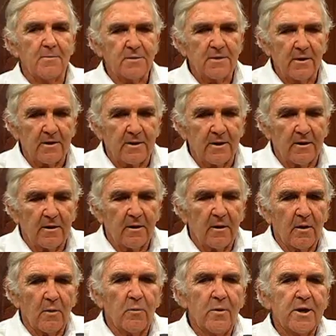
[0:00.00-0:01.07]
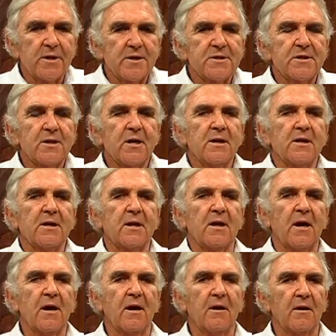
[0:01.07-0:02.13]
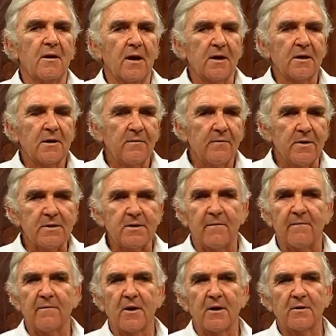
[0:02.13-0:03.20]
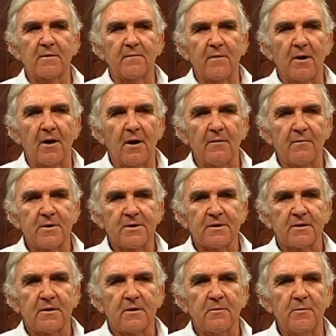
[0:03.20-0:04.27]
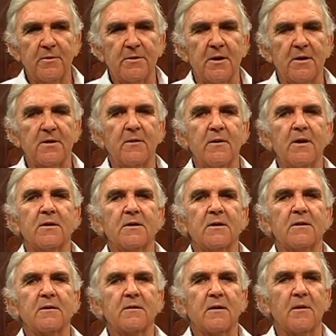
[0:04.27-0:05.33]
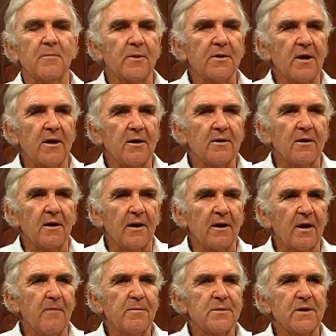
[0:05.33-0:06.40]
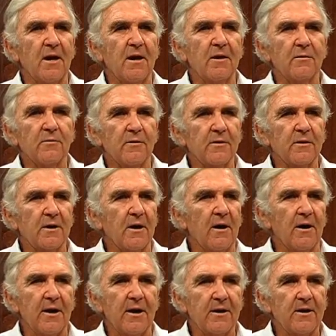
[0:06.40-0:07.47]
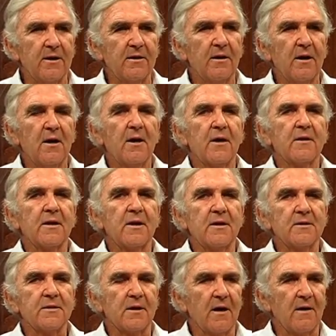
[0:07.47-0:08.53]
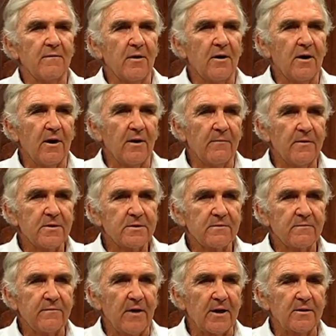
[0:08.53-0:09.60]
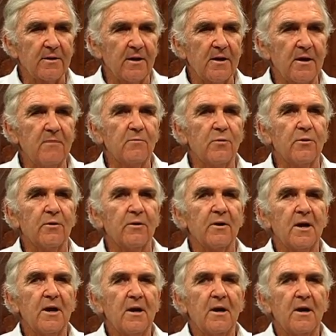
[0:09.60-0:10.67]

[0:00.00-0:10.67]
Absolutely. We consider that our activities are relatively low risk. We don't do anything complicated like abseiling or kayaking, things that have a higher risk factor and need more,